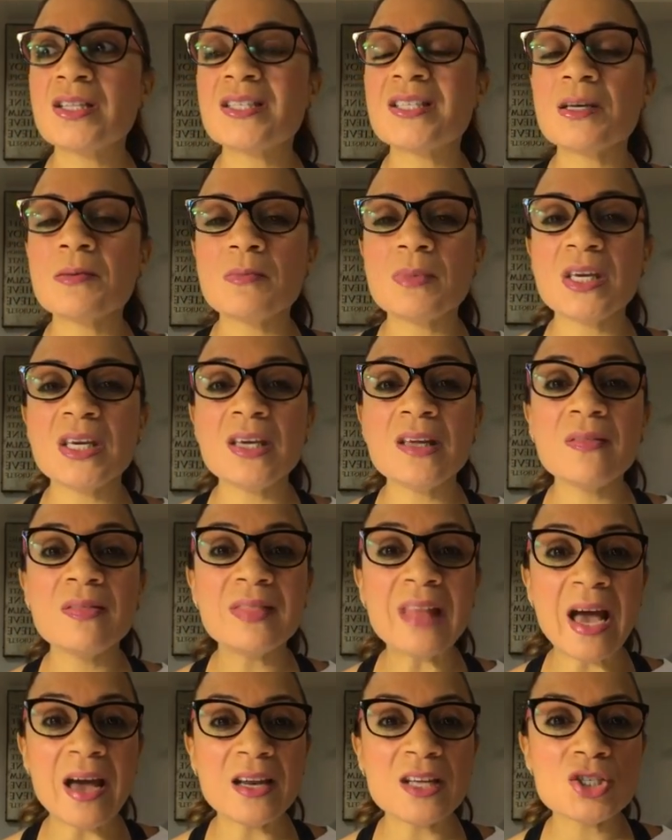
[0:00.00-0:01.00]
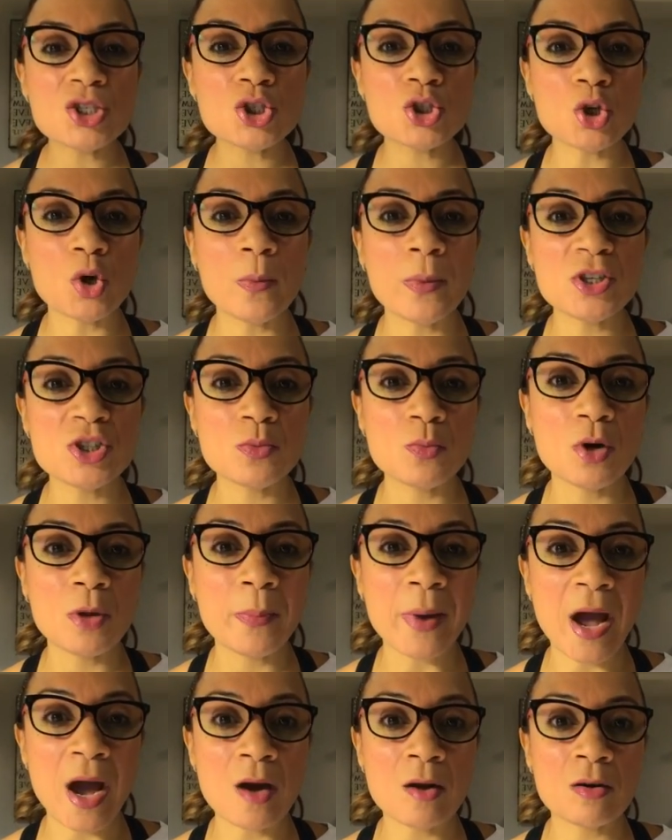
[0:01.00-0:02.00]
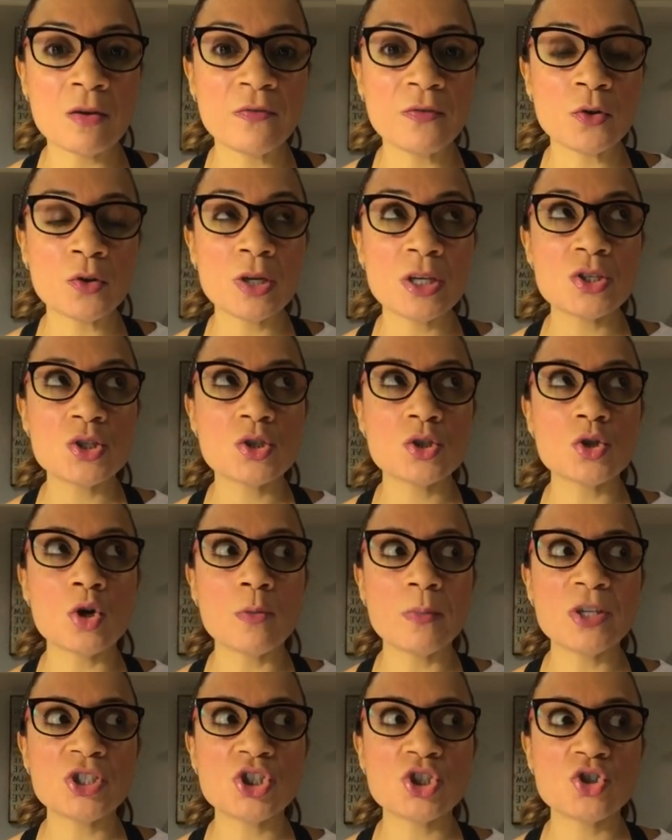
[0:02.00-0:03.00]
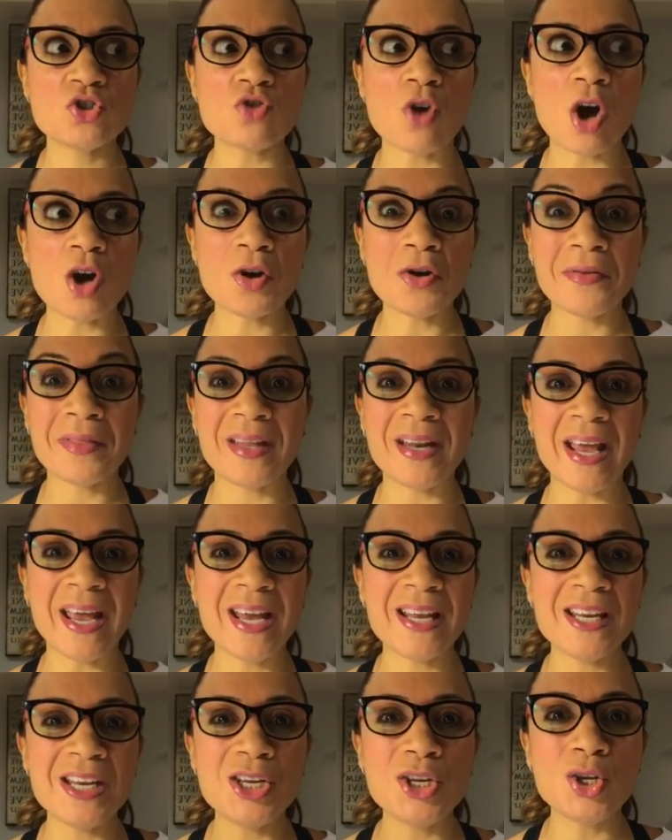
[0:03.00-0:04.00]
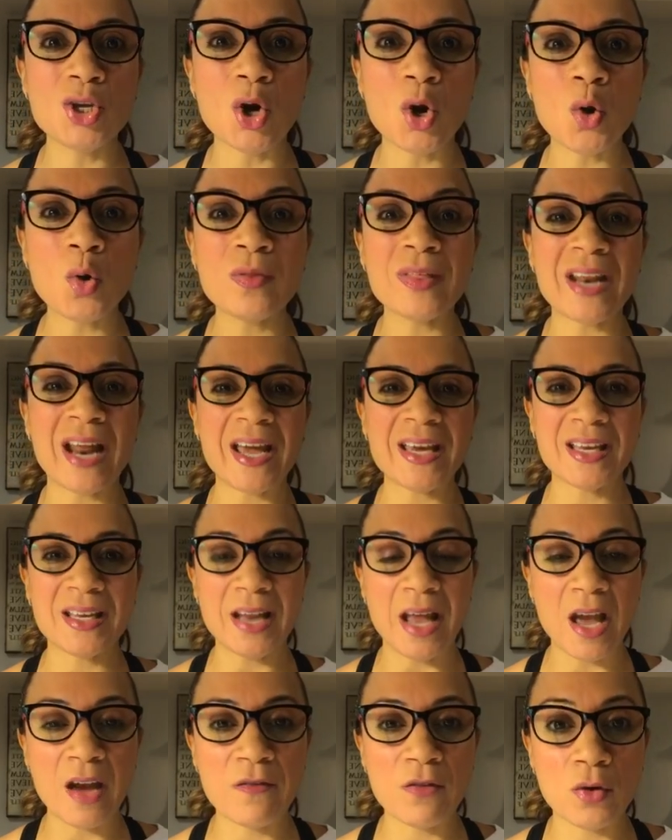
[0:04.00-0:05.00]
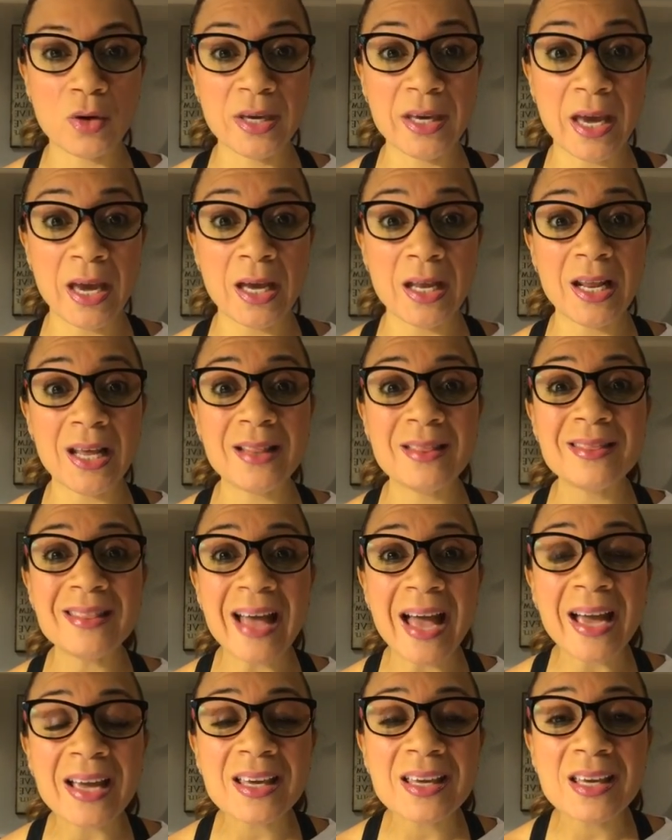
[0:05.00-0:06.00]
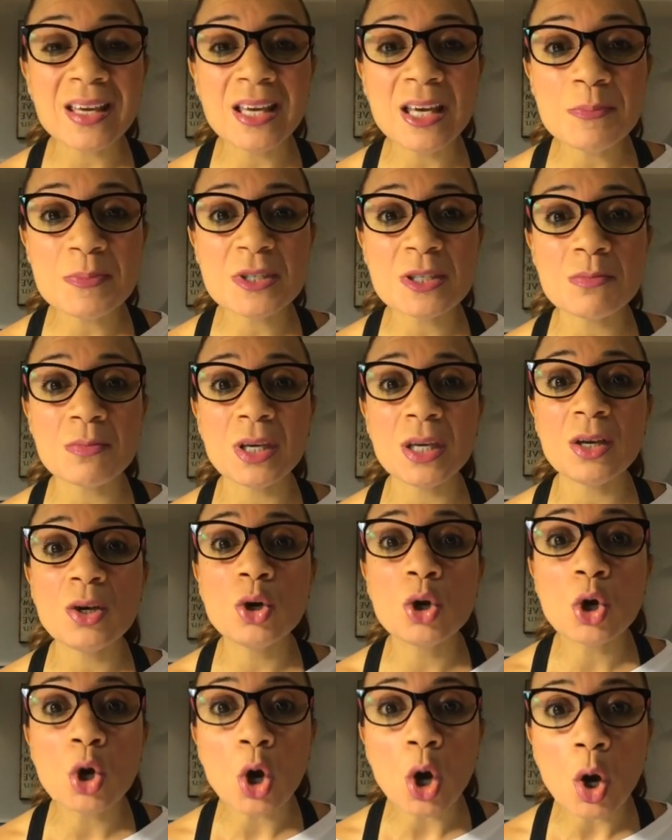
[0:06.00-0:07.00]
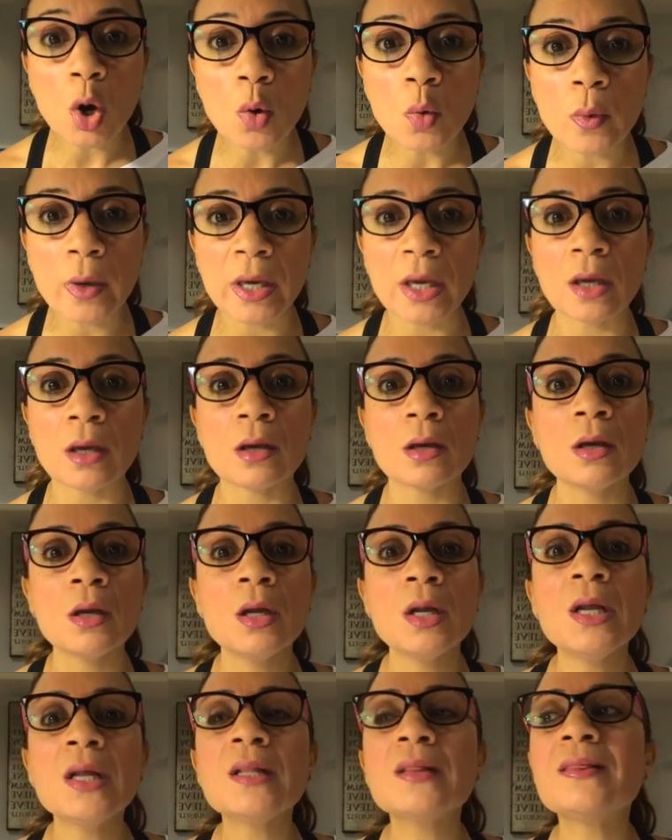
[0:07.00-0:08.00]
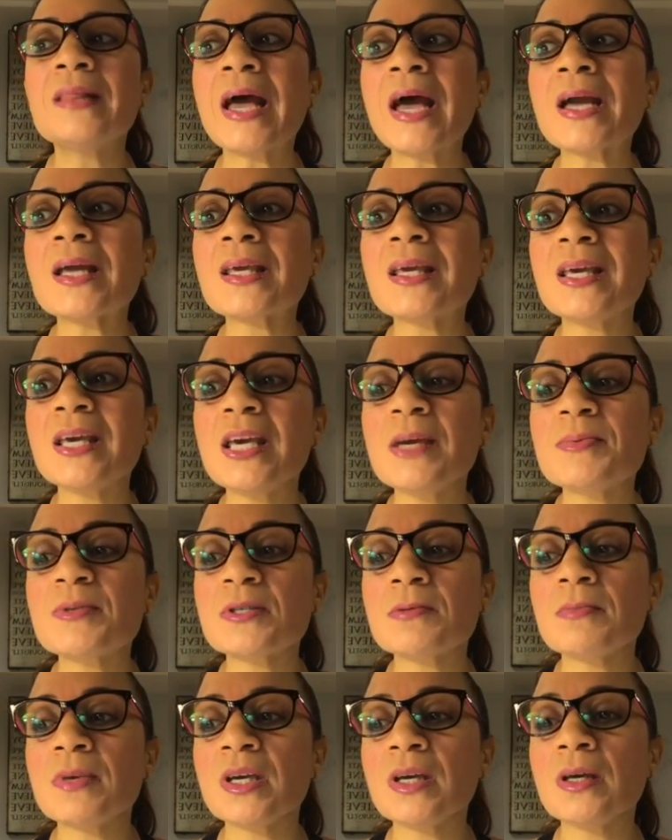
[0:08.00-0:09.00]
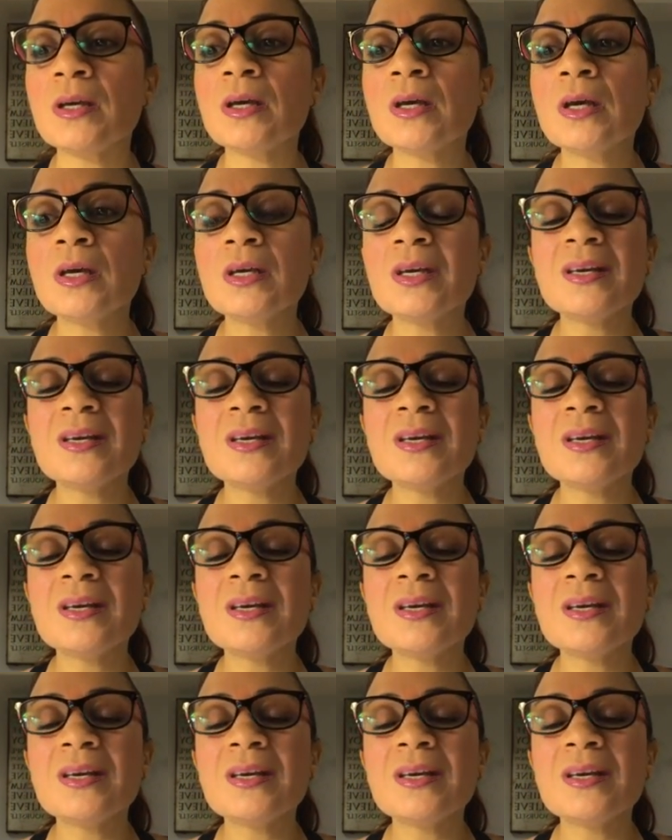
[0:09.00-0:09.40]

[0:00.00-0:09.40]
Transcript: to me, that is so much more powerful and so much stronger than any no that I can ever get. And that keeps me going. That keeps me,